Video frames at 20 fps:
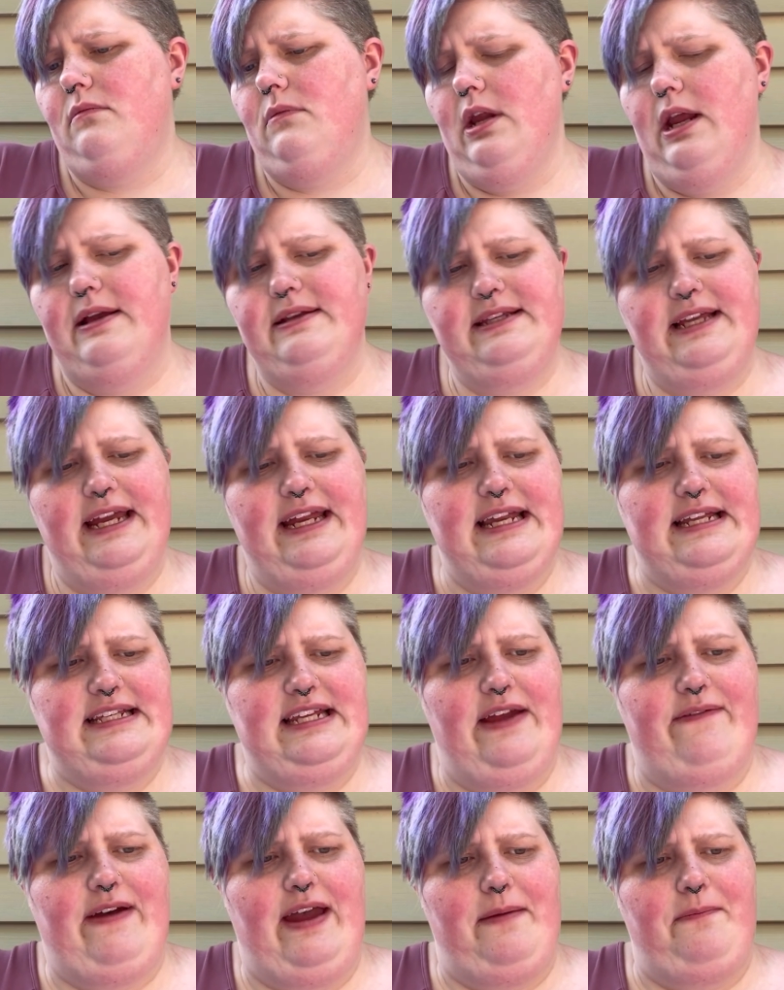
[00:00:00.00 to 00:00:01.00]
I was looking to
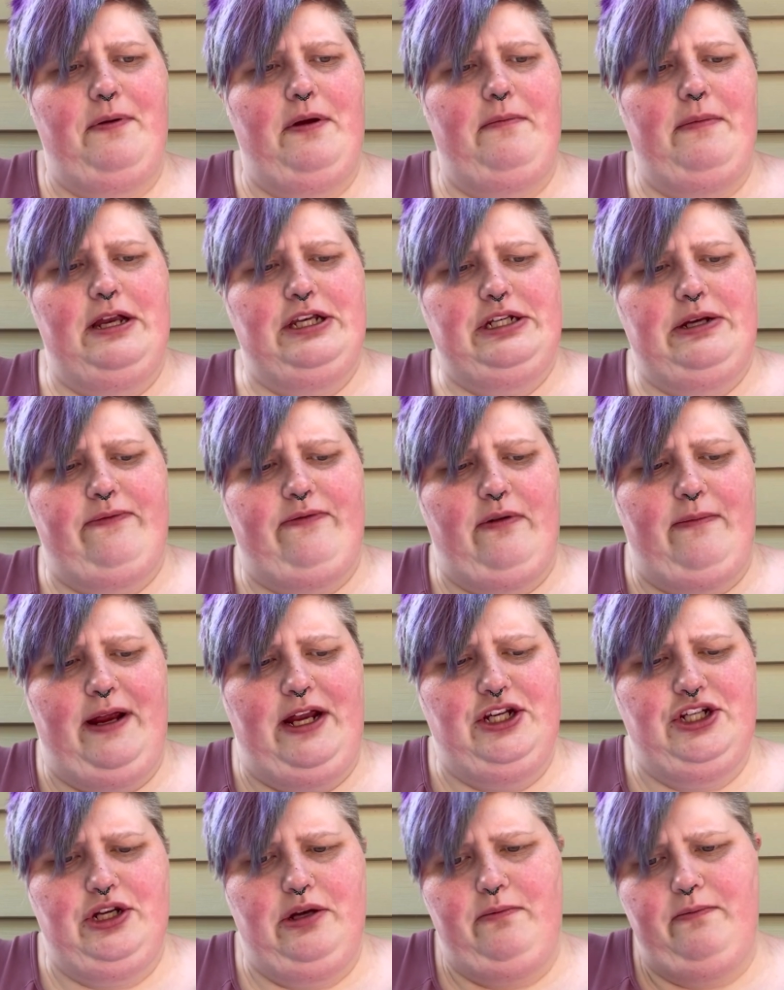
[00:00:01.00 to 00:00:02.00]
see if I had put much
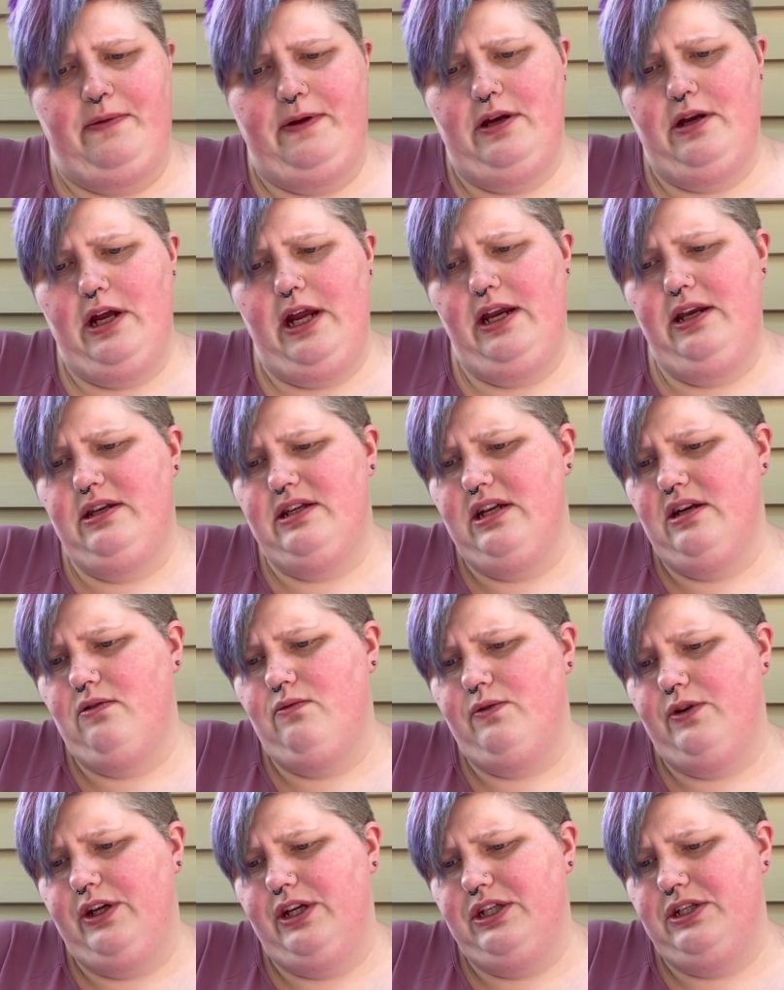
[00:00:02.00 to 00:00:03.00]
information, but I didn't
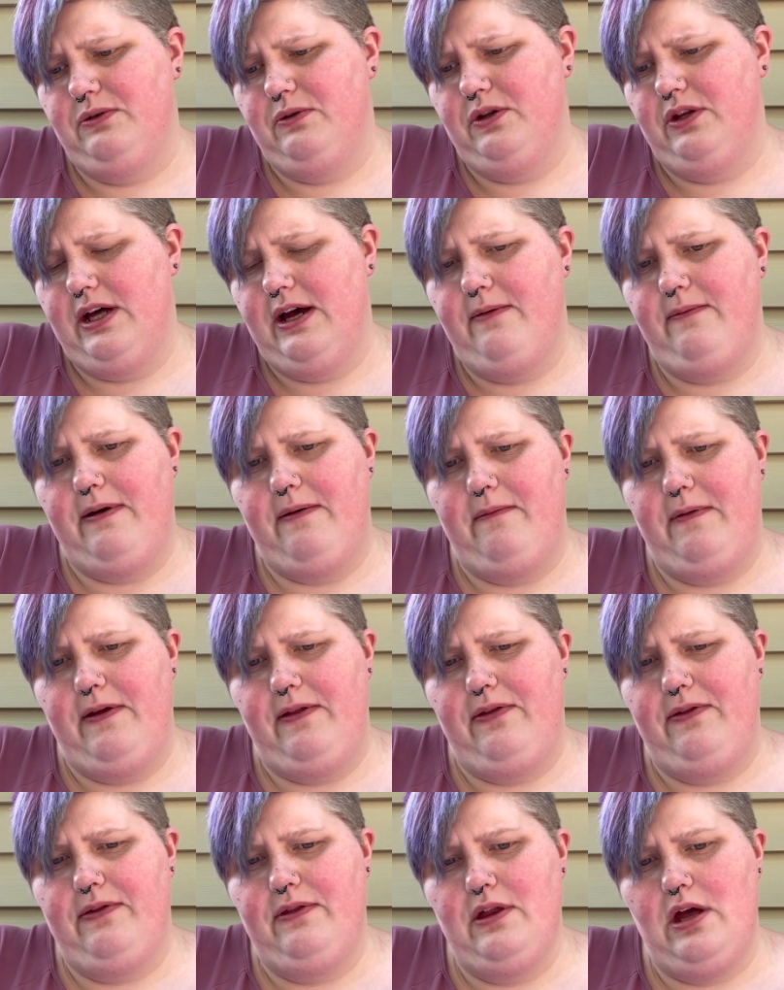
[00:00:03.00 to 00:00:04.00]
really do a lot
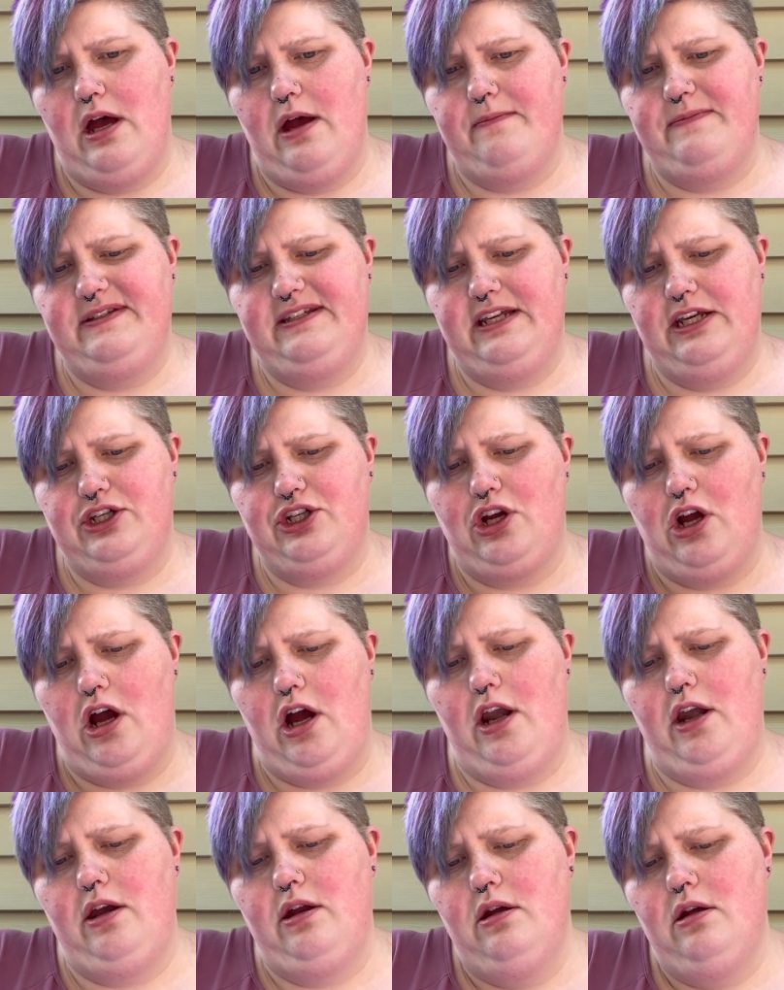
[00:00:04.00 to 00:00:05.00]
with
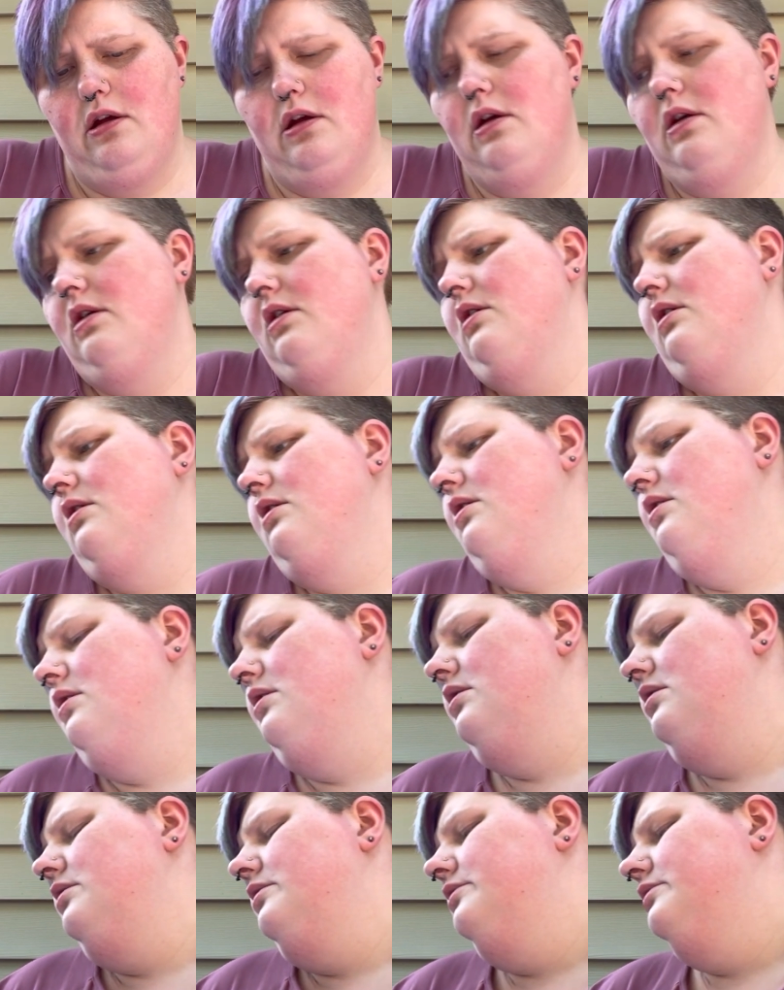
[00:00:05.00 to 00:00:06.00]
StitchCon.
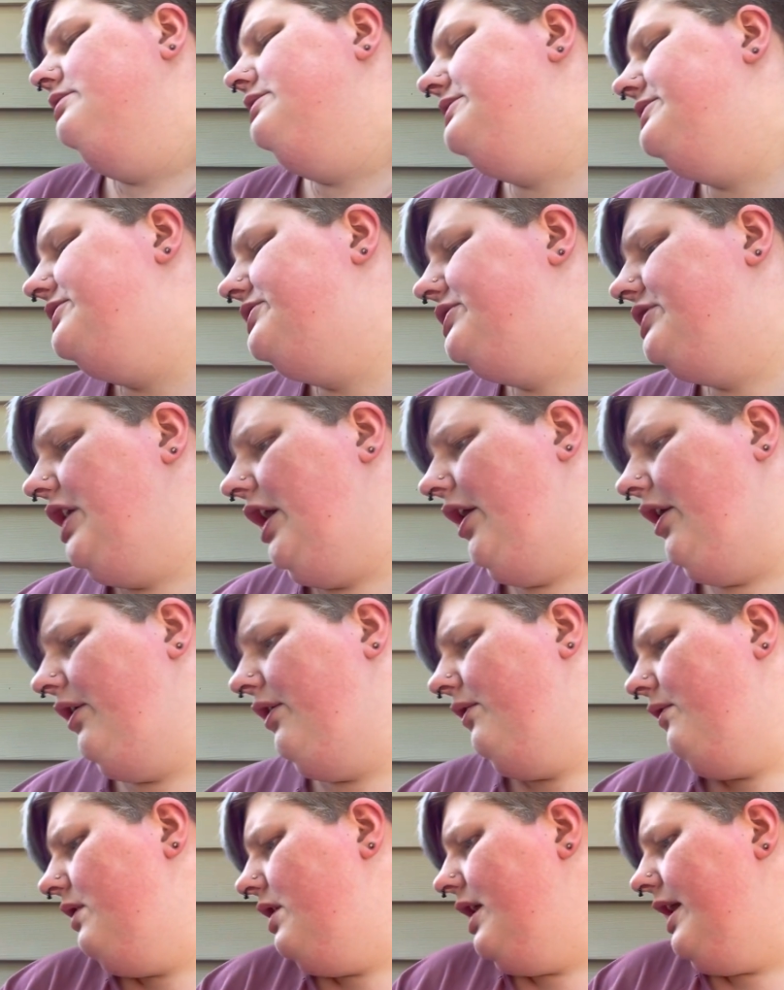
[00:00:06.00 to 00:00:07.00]

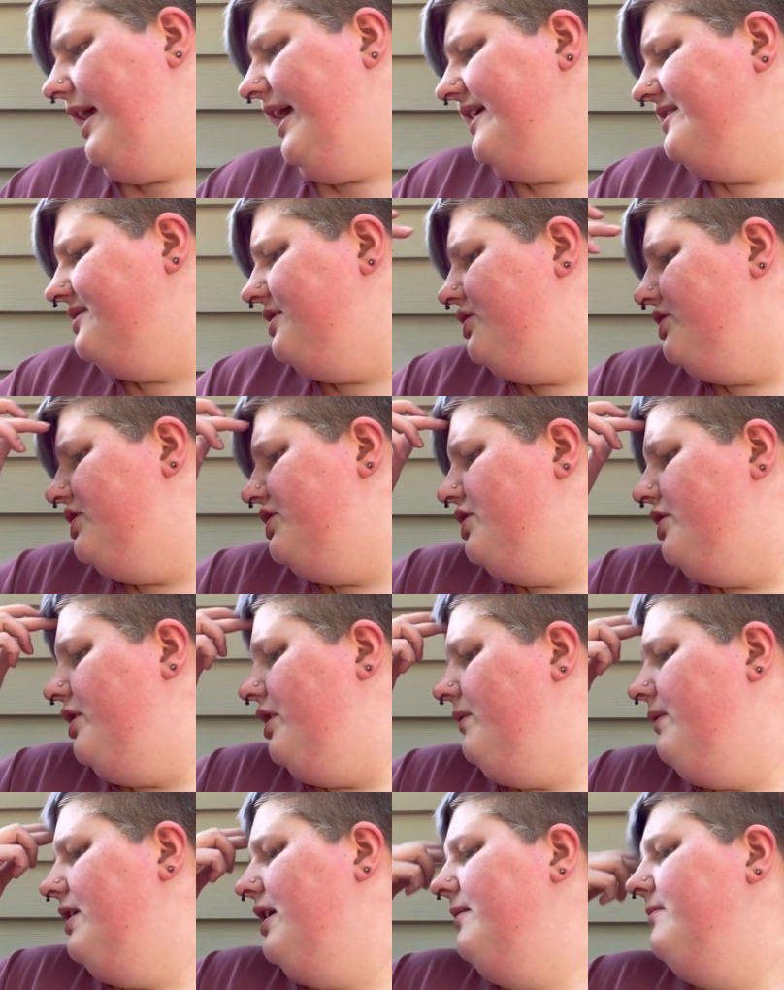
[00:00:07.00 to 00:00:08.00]
So I guess I'll just show
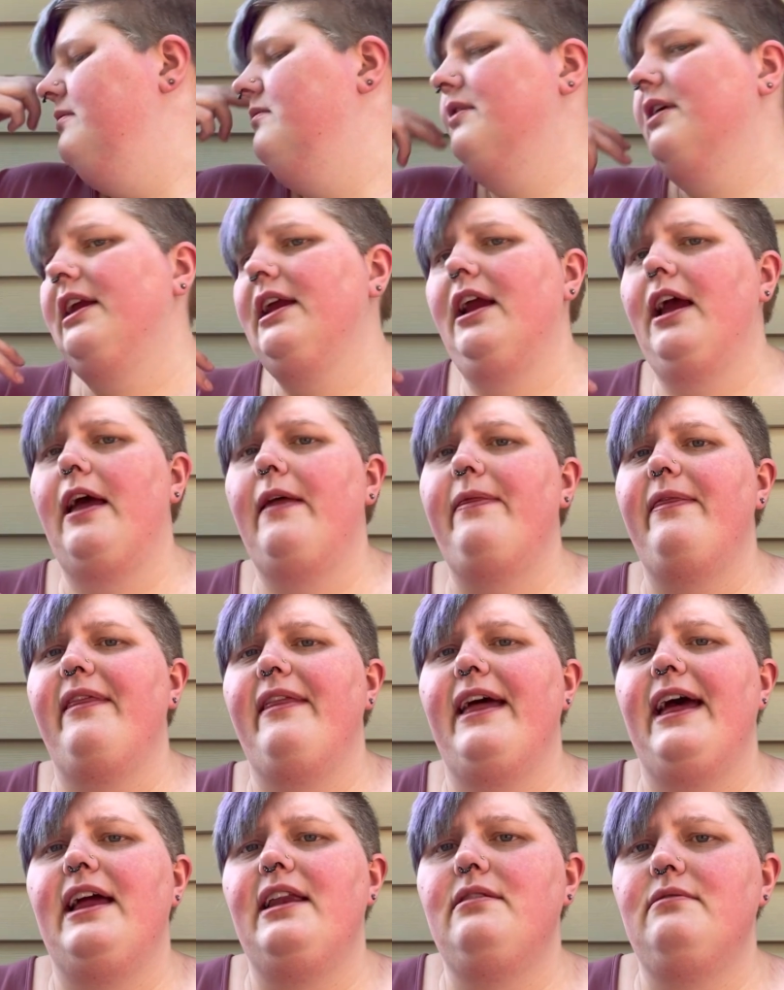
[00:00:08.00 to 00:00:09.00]
you what I've been working on
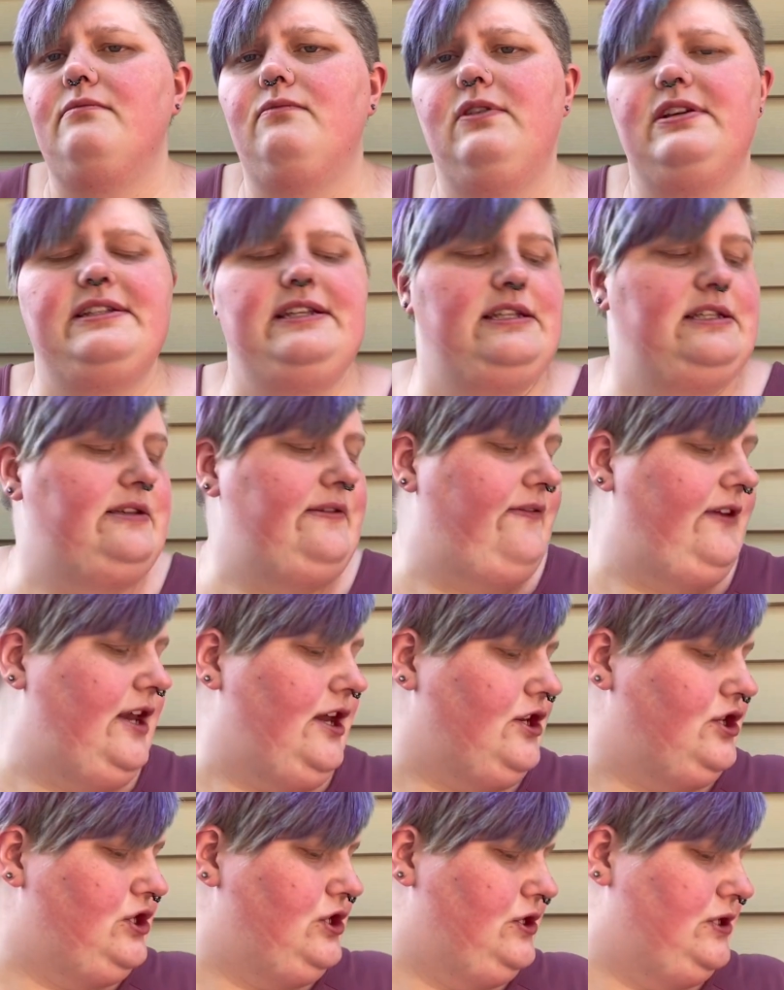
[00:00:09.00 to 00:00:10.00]
that wasn't
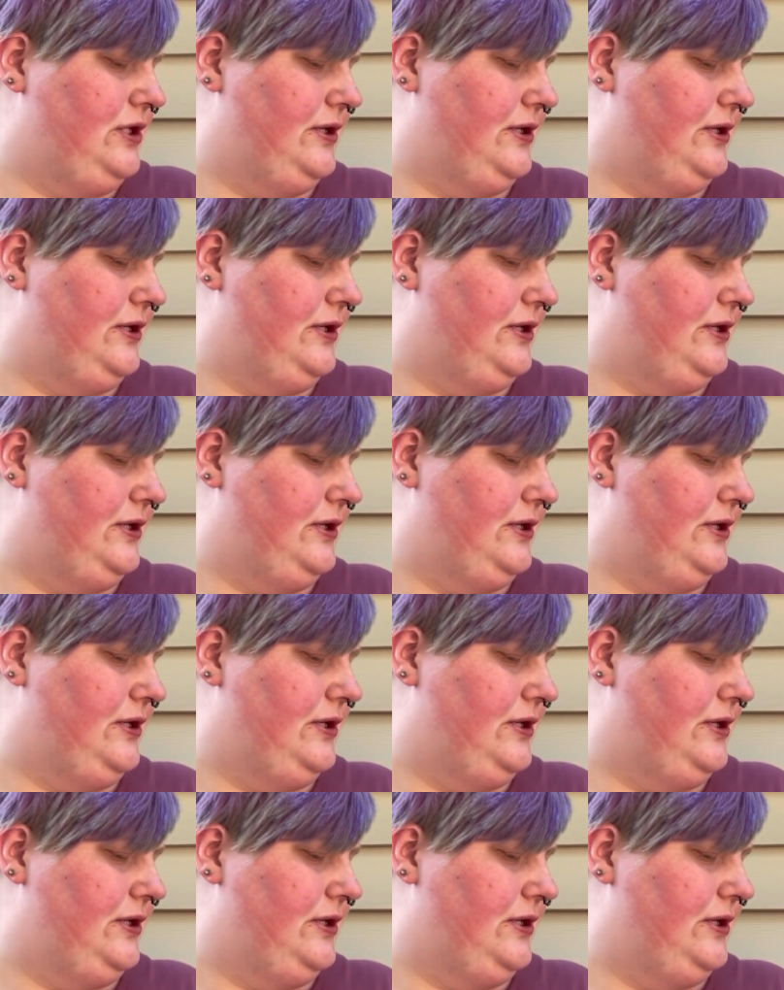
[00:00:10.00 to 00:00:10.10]
finished.